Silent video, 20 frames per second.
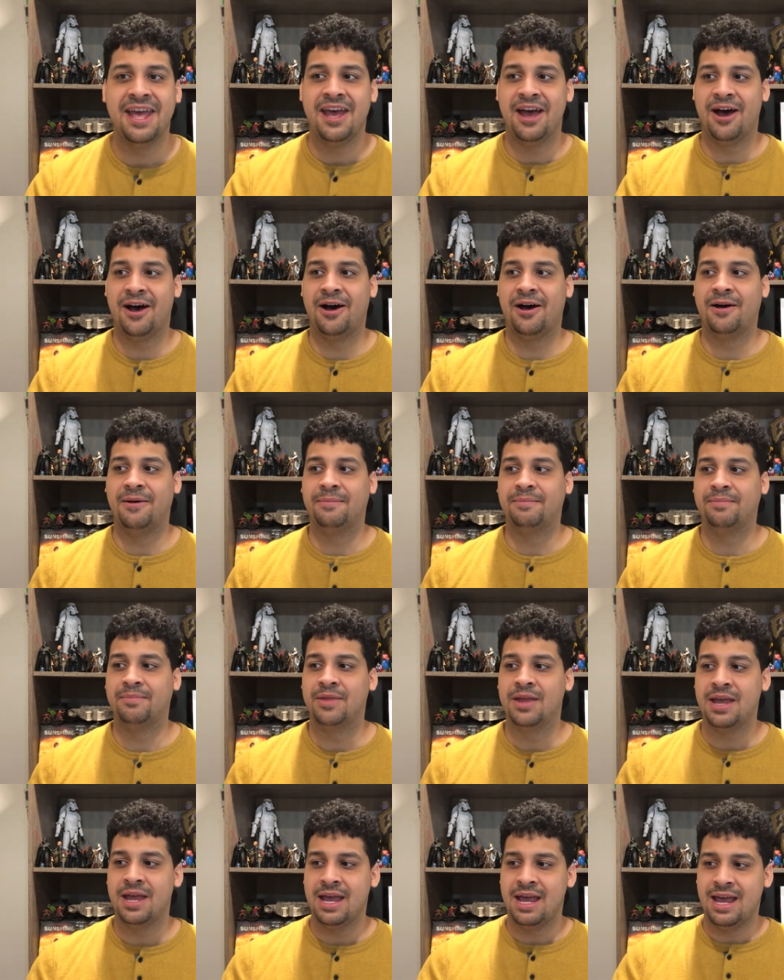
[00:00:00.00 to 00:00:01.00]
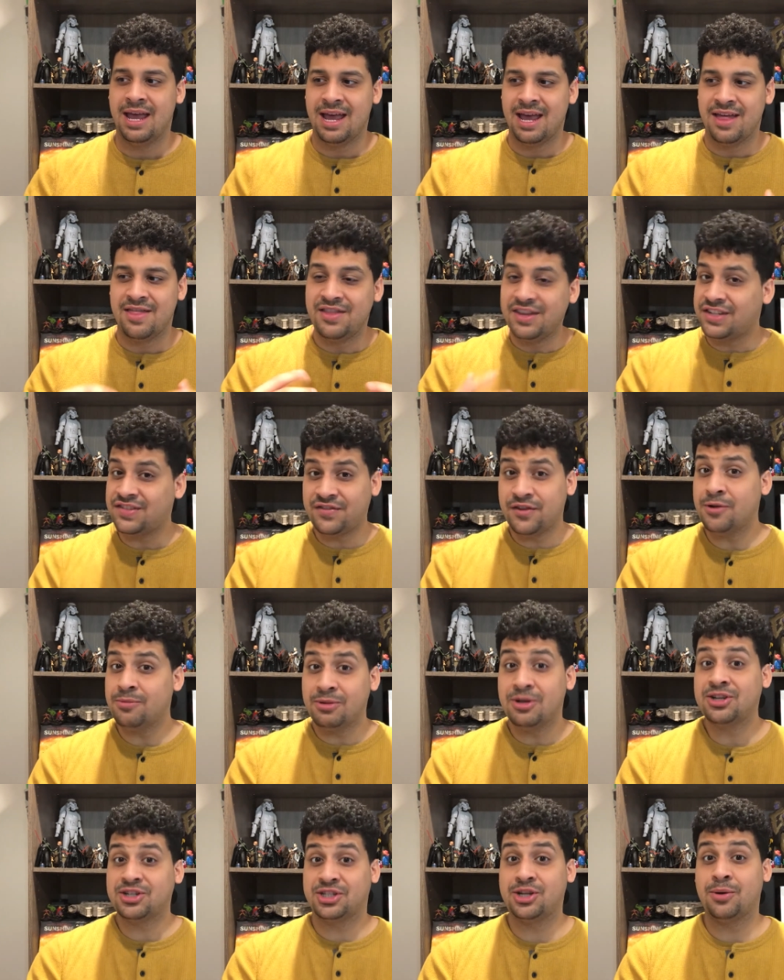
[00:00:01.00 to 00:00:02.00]
Um, this film
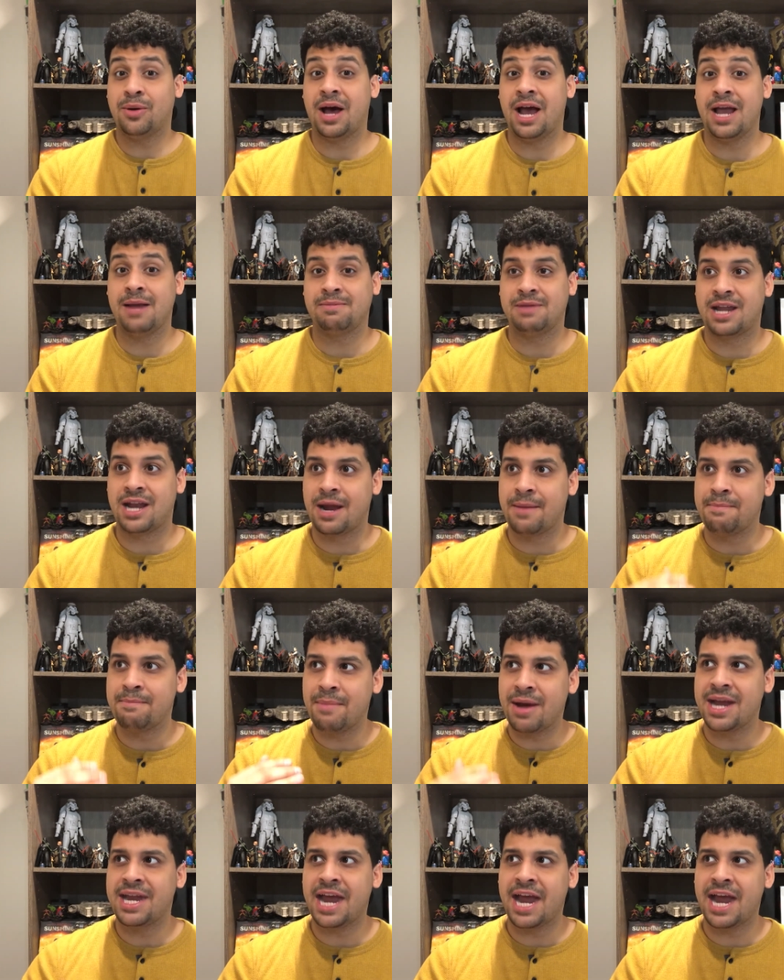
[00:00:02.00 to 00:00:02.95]
looks so hyped that I might